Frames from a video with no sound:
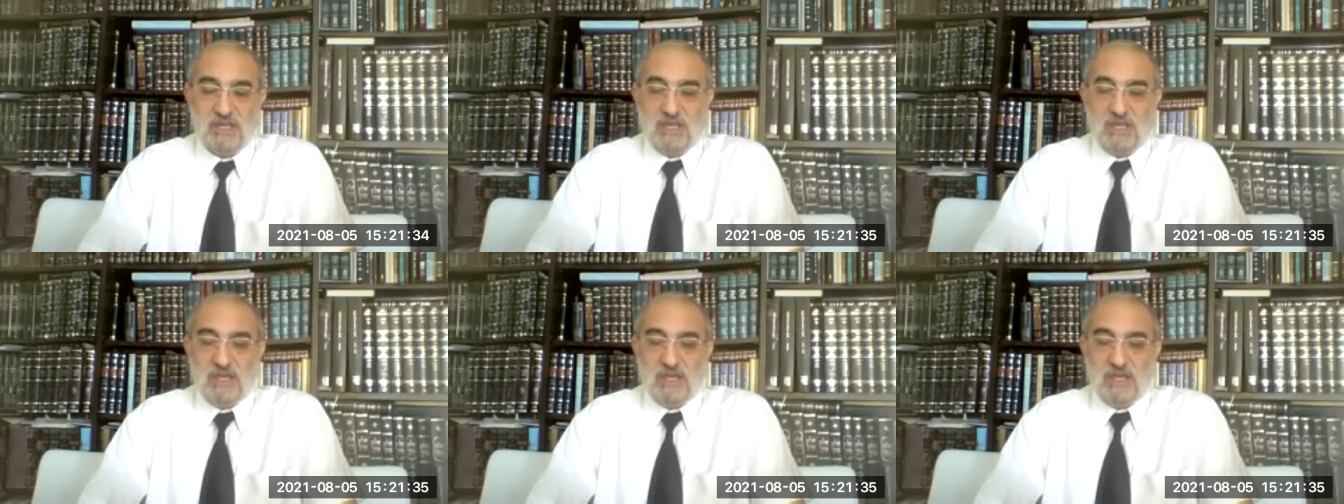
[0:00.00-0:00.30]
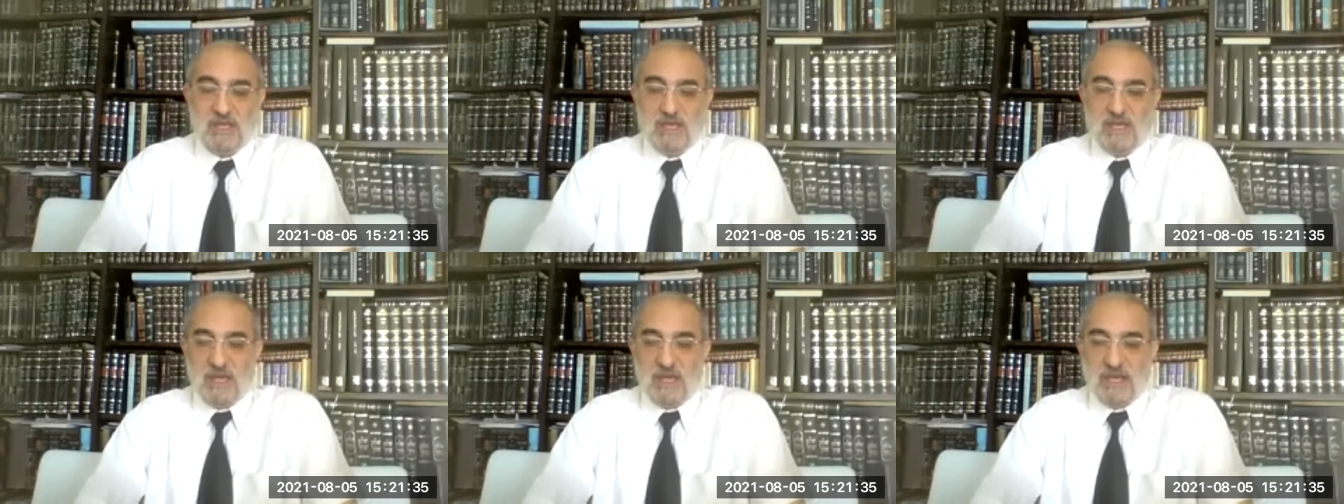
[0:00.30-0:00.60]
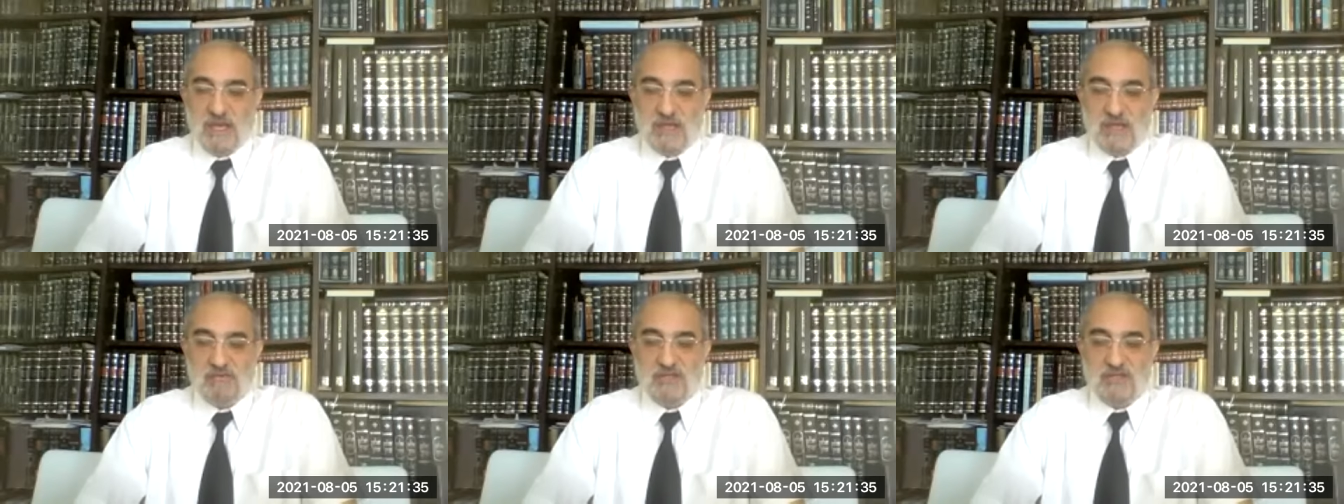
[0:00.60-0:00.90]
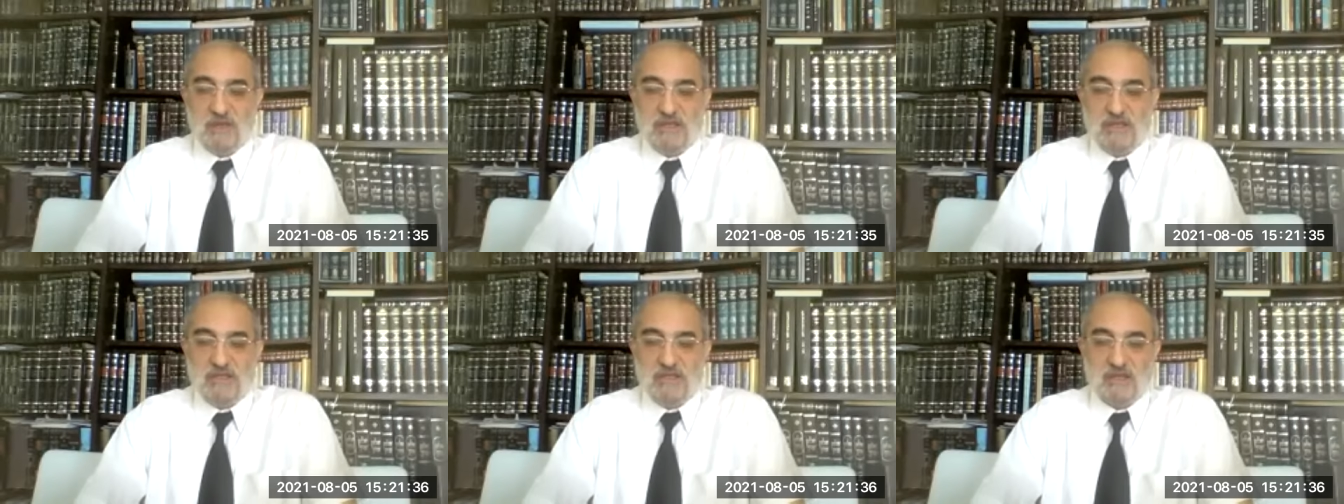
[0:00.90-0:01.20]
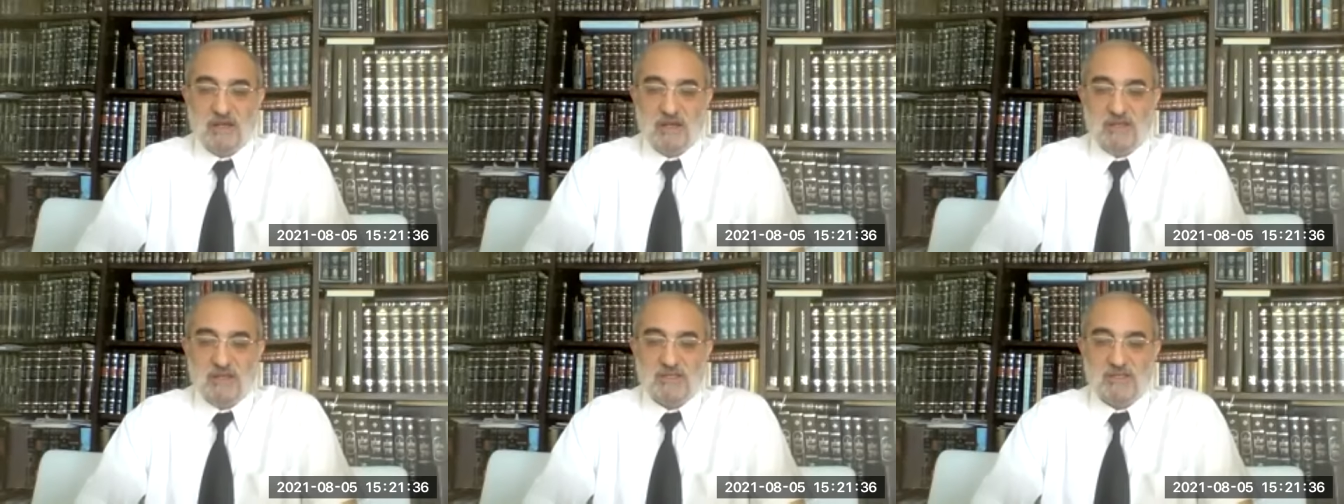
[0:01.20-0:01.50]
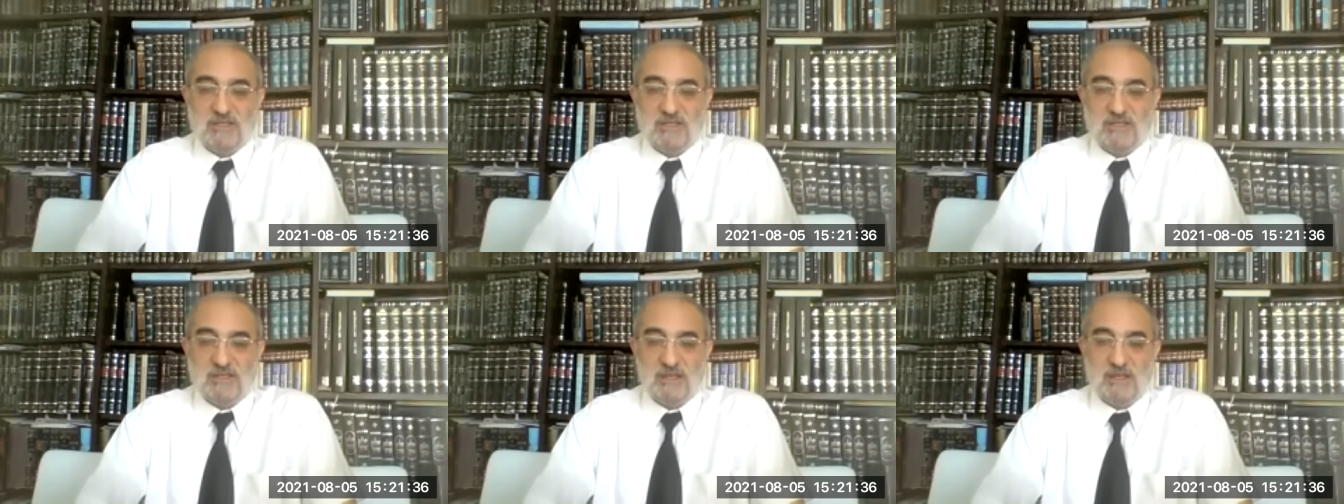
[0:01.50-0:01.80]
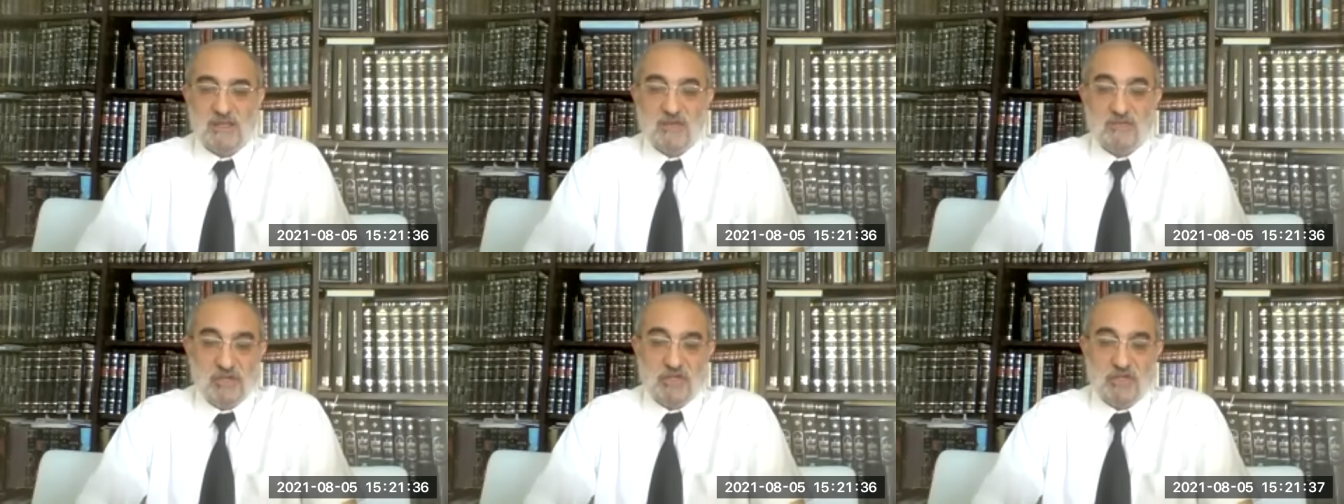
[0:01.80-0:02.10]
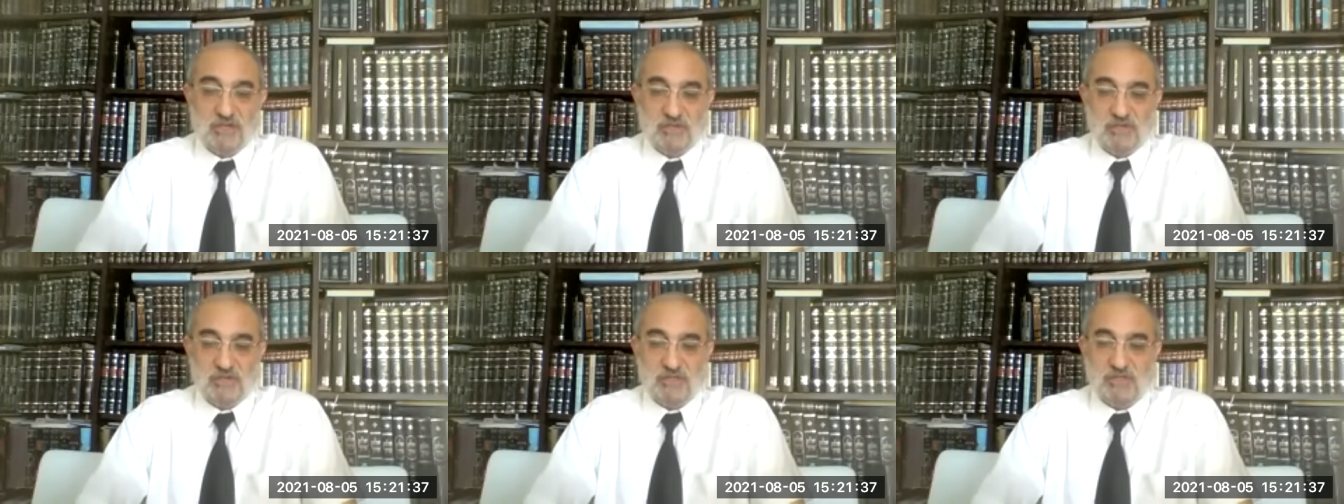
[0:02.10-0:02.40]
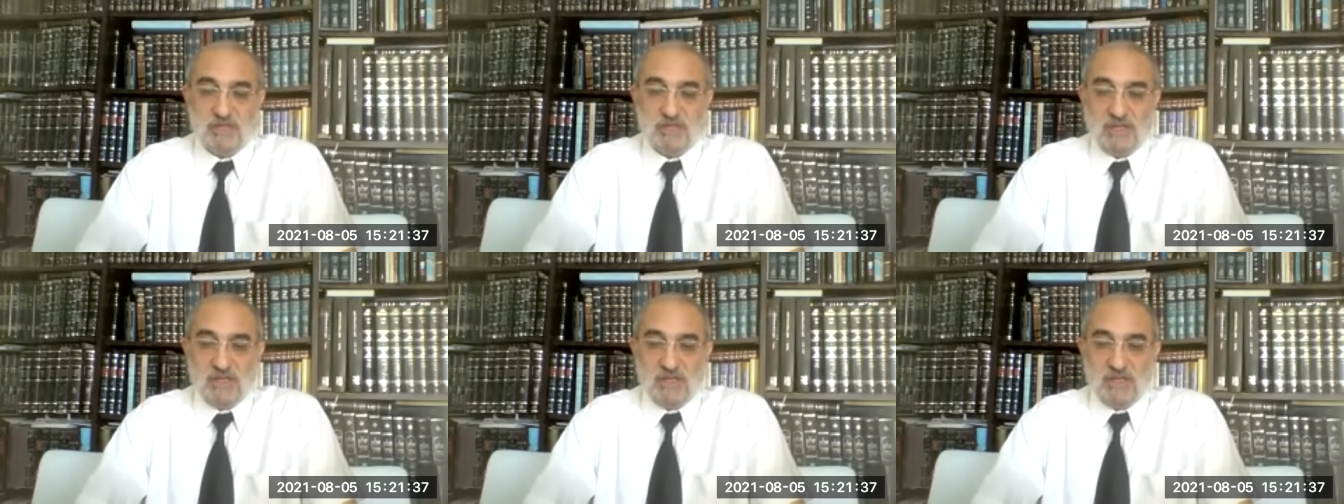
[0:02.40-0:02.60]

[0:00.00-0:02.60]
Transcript: respect the God's creatures.